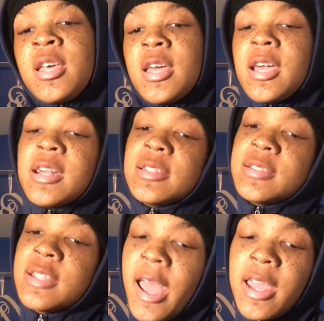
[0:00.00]
And the
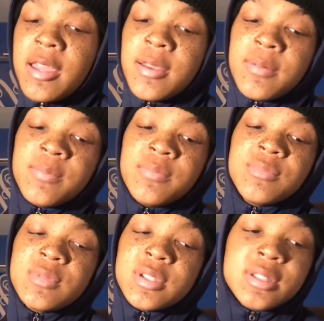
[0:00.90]
day,
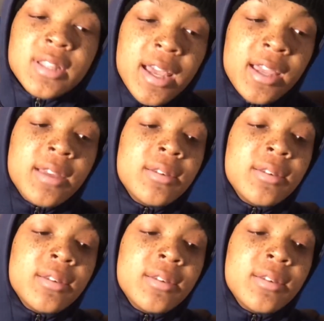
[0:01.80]
the day,